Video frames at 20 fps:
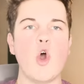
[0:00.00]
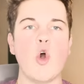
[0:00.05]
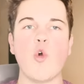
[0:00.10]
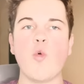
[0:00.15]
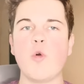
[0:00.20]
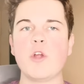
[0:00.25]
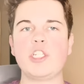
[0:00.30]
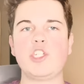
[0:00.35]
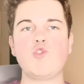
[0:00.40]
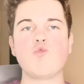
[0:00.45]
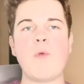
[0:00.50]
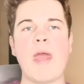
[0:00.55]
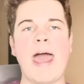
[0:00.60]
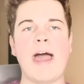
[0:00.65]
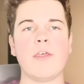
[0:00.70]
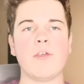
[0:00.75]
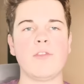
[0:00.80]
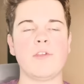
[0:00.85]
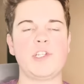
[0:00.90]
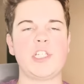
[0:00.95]
Or would you
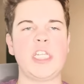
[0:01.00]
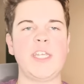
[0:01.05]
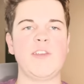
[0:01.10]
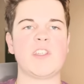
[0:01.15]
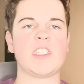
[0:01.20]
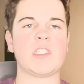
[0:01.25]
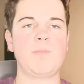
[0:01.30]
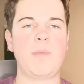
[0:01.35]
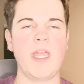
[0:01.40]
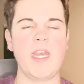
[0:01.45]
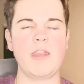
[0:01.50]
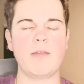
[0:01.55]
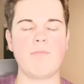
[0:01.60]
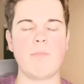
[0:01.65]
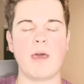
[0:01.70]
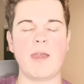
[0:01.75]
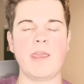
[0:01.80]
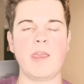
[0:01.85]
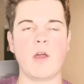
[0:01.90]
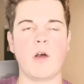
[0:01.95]
rather the Chiefs spend
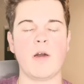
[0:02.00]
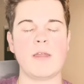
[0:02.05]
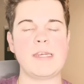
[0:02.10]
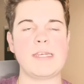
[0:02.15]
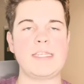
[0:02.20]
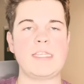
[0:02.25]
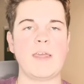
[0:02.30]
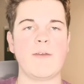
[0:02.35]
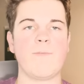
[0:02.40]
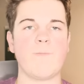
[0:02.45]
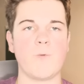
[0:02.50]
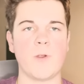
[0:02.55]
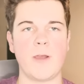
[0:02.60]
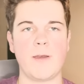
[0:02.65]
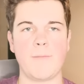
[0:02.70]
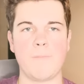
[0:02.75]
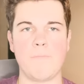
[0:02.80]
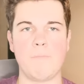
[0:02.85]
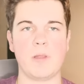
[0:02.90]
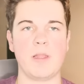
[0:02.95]
money on
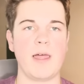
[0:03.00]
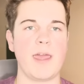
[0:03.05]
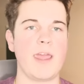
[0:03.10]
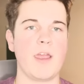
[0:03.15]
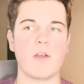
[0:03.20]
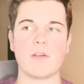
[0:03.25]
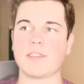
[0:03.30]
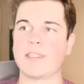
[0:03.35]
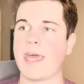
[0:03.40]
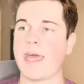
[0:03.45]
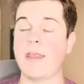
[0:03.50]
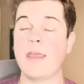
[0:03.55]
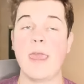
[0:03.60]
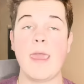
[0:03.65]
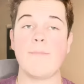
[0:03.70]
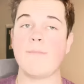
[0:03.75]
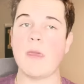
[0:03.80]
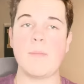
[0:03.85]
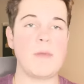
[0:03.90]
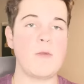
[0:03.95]
different players that
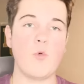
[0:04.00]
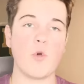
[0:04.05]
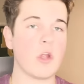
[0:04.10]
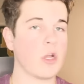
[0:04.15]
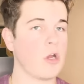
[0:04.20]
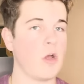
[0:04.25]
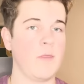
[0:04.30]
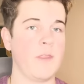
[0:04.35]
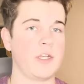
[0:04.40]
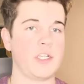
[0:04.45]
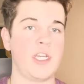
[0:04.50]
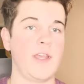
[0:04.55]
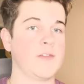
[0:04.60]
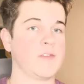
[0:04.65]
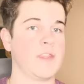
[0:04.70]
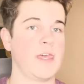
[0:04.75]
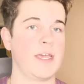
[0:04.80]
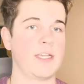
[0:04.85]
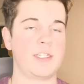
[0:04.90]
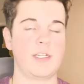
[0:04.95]
maybe weren't on the
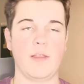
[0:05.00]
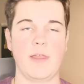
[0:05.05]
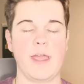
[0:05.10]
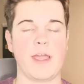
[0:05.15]
Chiefs last year,